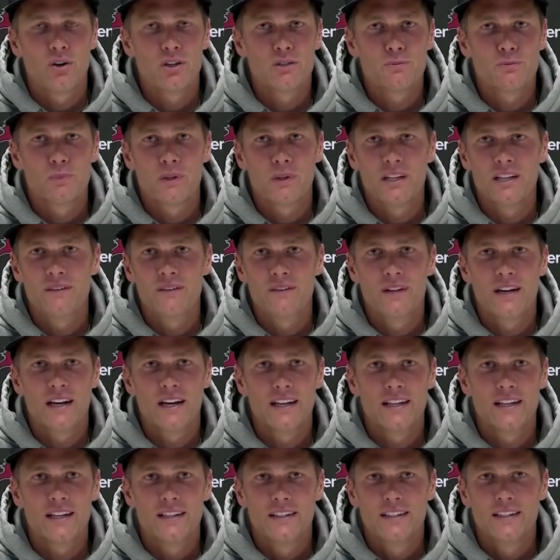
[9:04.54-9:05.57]
believed
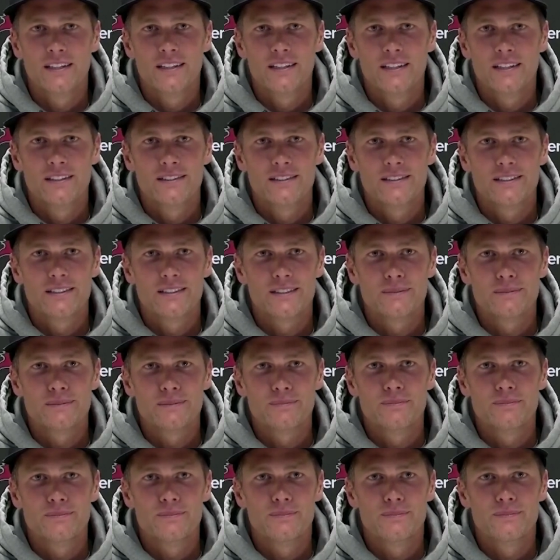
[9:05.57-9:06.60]
that, um,
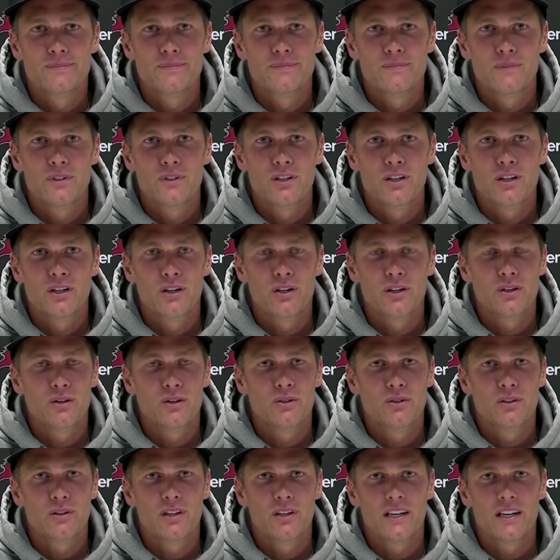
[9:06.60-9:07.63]
you know,
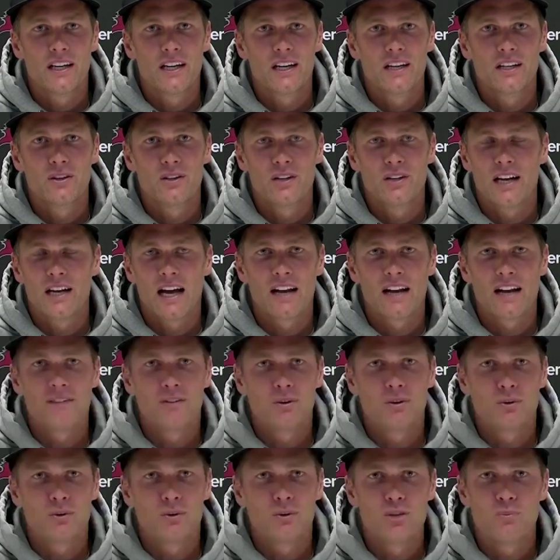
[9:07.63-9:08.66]
you again, you get out of
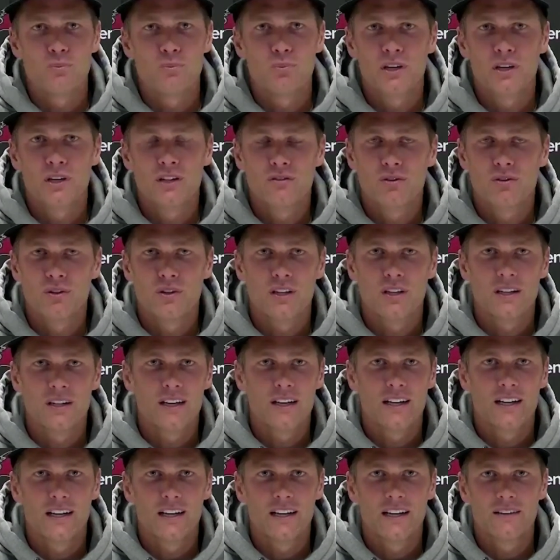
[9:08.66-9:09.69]
it what you put into it.
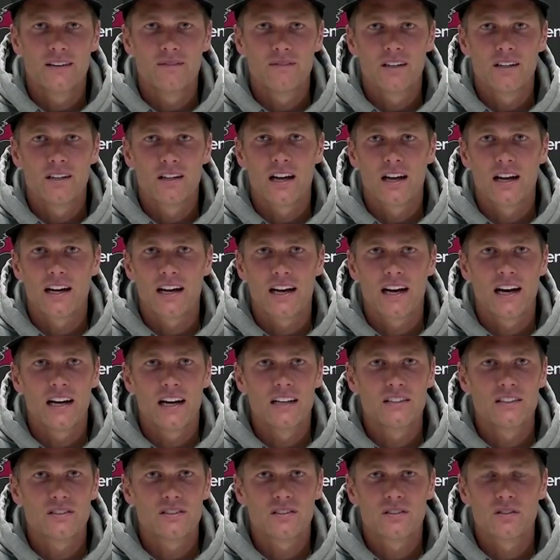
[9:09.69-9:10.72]
And a lot of
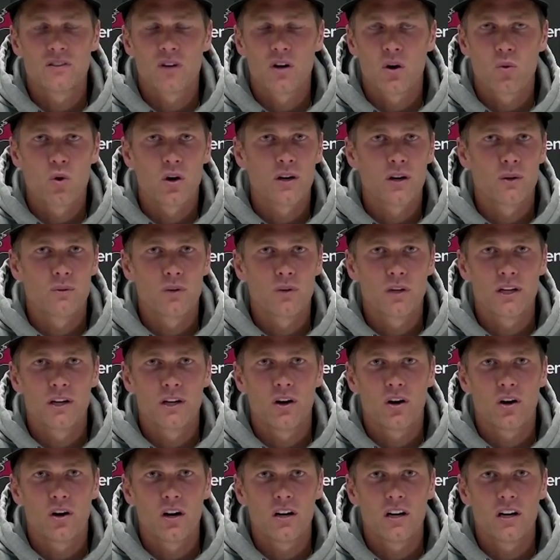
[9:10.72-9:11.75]
guys are working really
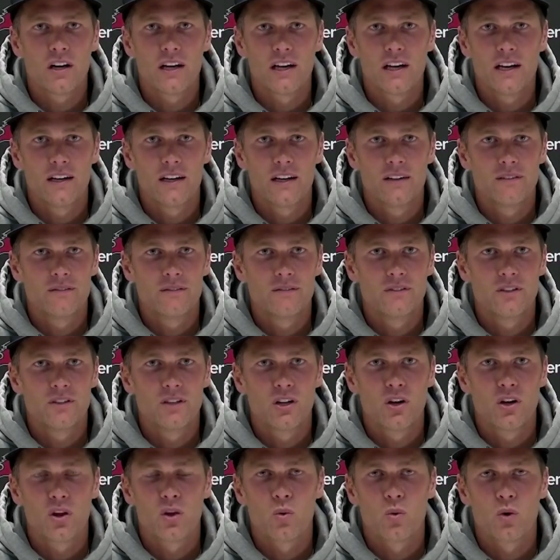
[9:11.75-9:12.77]
hard, and you
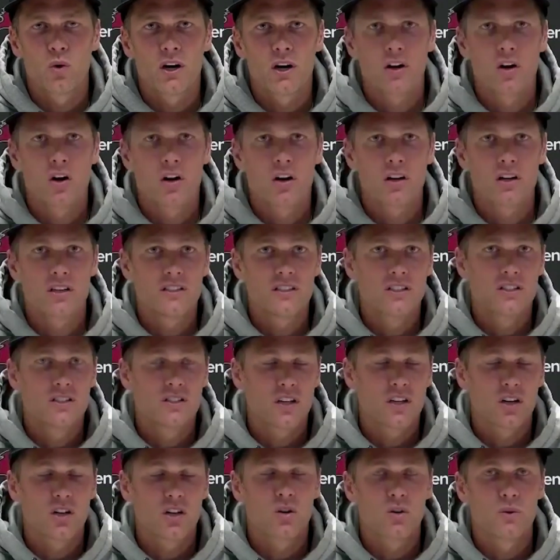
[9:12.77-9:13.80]
know, they're working hard because it's
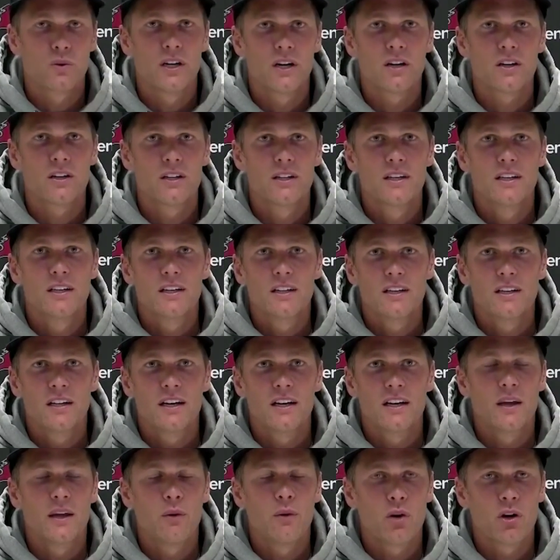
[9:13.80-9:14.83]
their career,
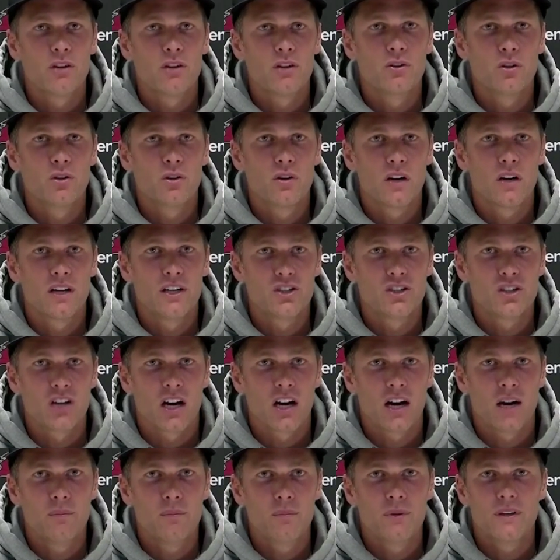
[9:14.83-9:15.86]
and they want to do a great
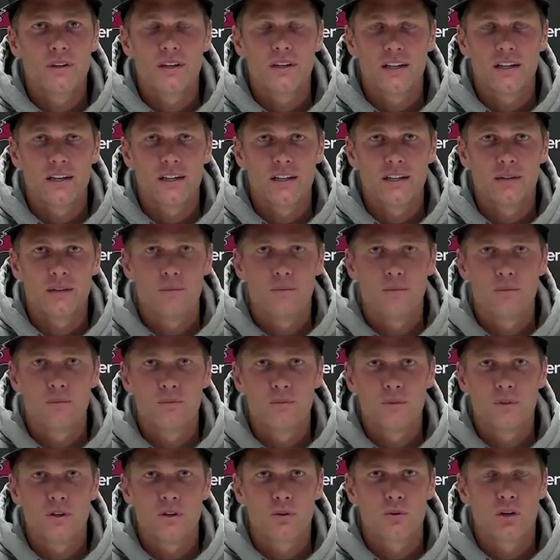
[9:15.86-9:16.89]
job. Um,
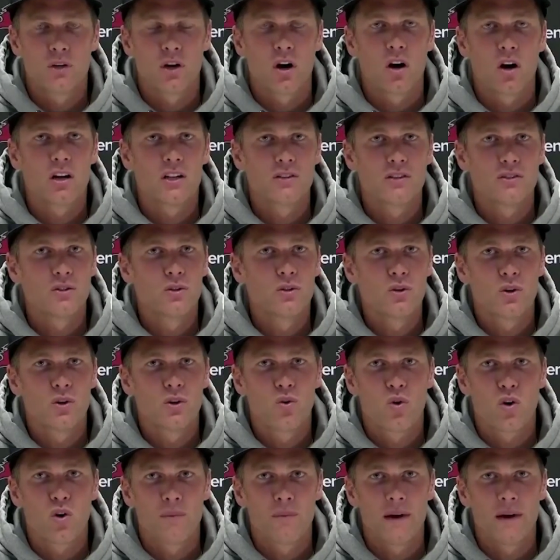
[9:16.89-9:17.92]
you know, regardless to who the
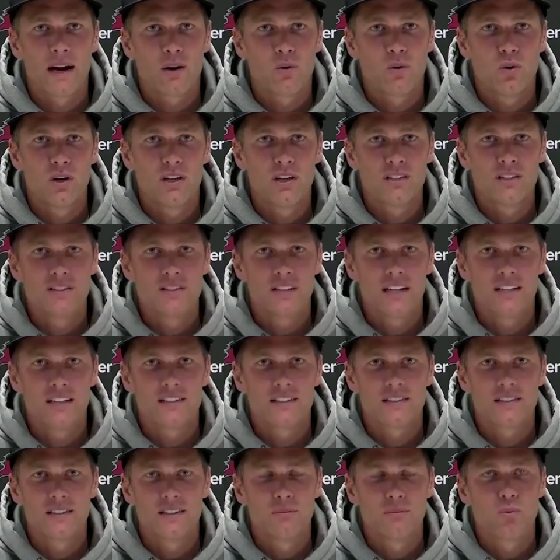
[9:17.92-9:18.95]
quarterback was,
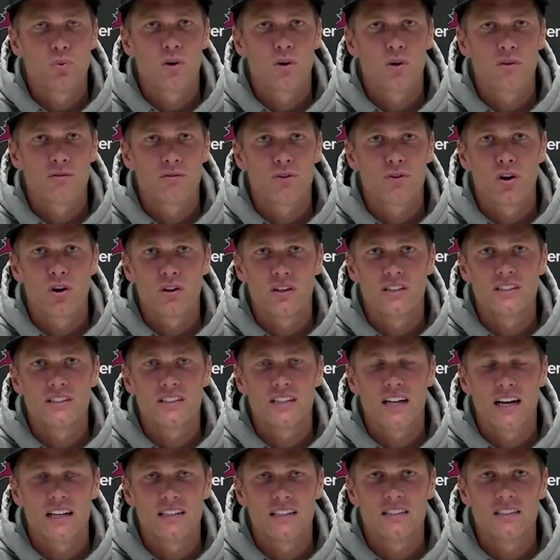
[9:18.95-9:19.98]
that's important for all these
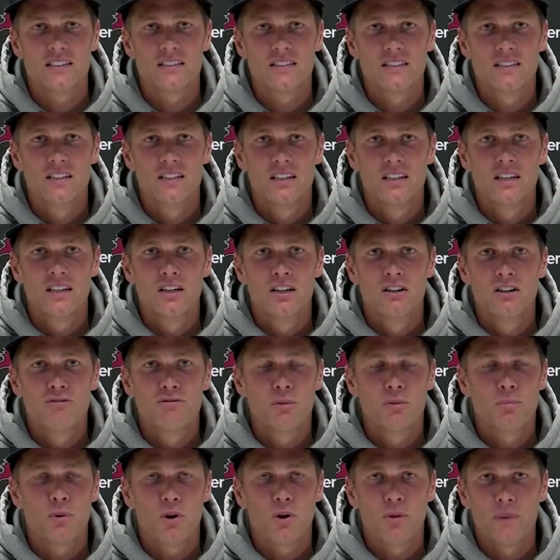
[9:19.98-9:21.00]
guys. It's
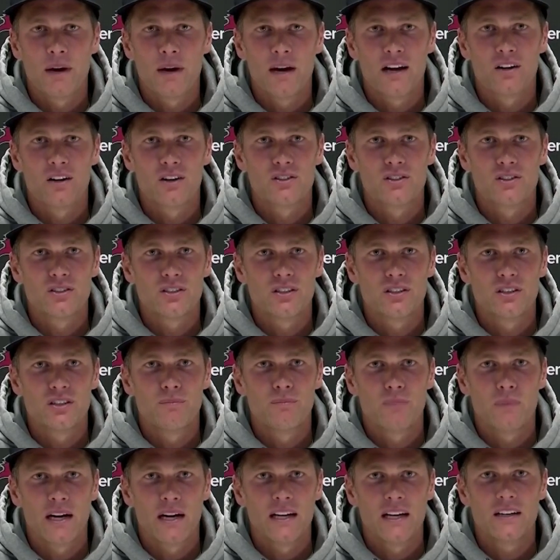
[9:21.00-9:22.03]
football matters to
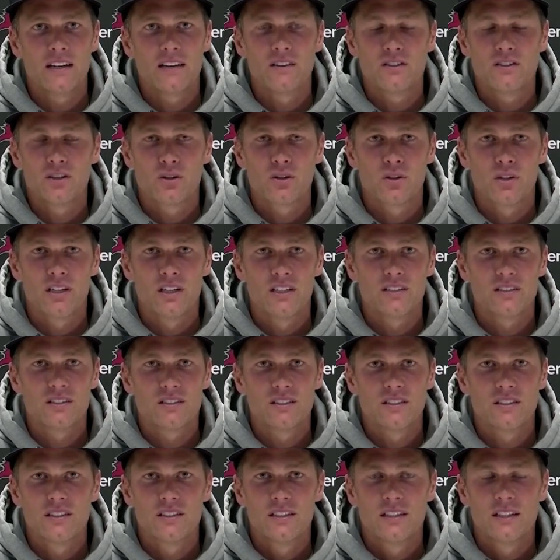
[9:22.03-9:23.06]
Mike and to
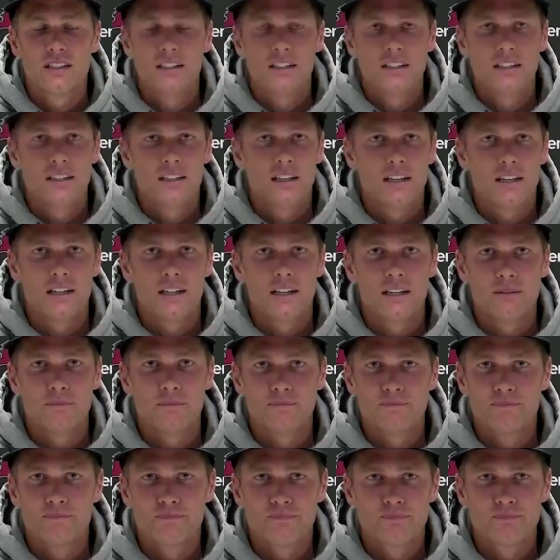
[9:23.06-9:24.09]
Chris.
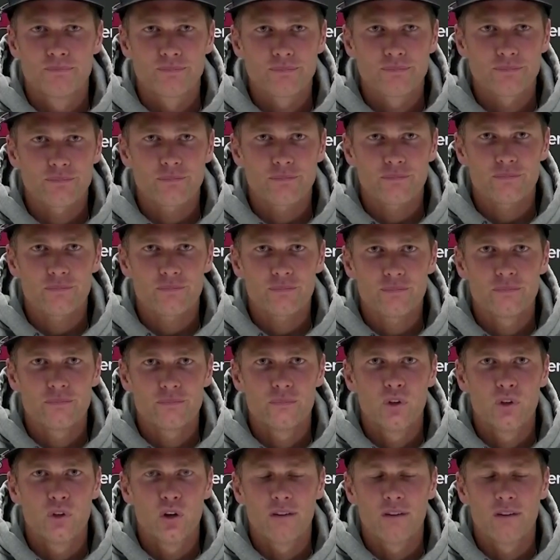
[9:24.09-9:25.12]
Um,
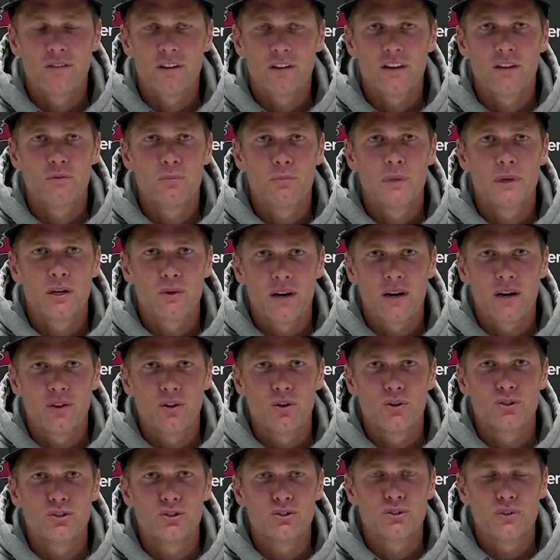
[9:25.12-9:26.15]
you know, I've loved being around
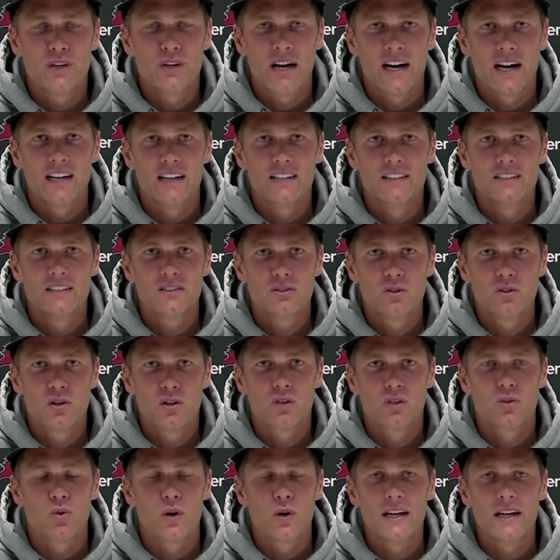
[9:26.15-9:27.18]
those two guys who
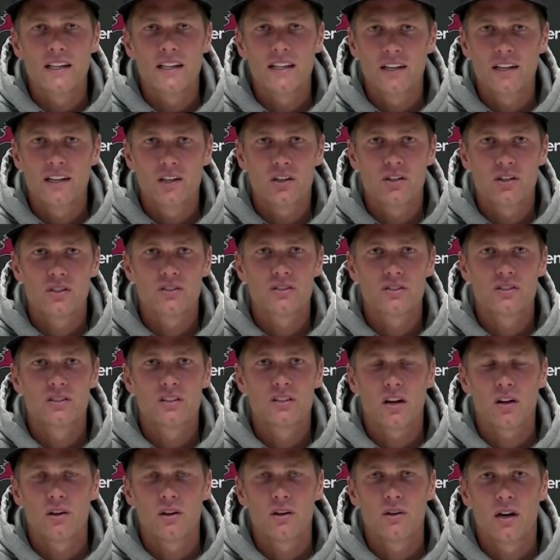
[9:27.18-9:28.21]
are great leaders,
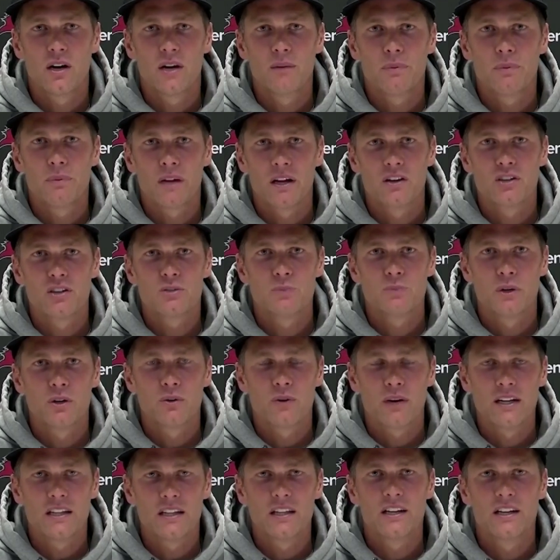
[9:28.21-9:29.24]
not only great players, but
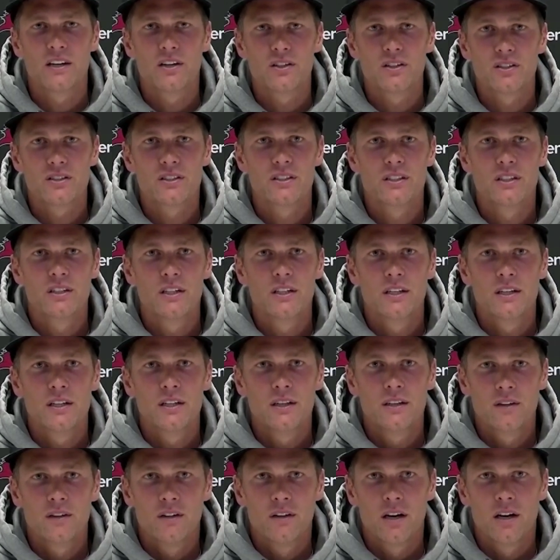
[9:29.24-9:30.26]
great leaders.
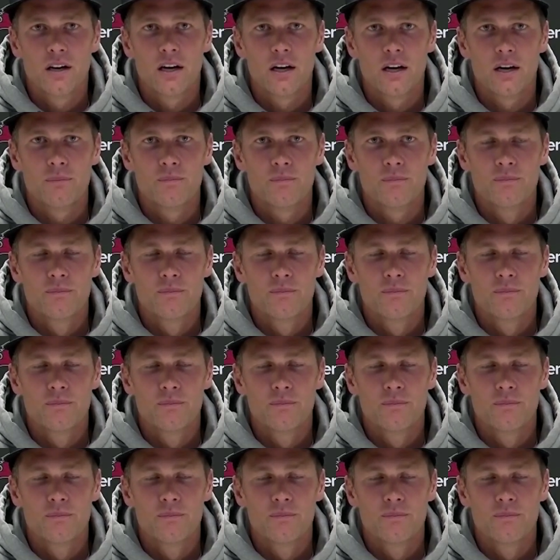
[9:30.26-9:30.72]
Um,